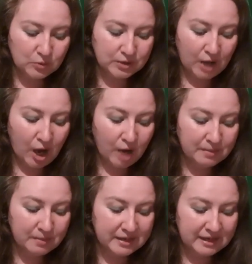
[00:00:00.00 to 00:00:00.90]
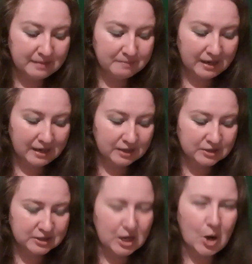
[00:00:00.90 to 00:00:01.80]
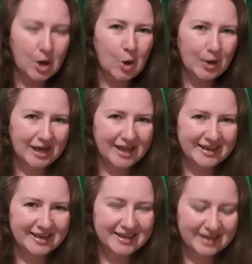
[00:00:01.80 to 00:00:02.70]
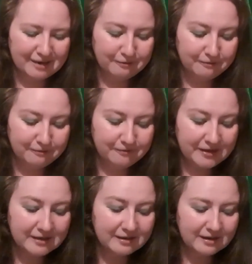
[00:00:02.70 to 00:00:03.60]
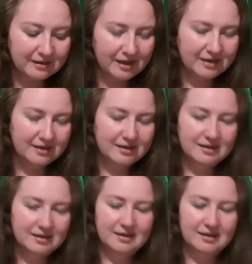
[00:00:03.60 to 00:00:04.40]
and balance look like and feel like in my life?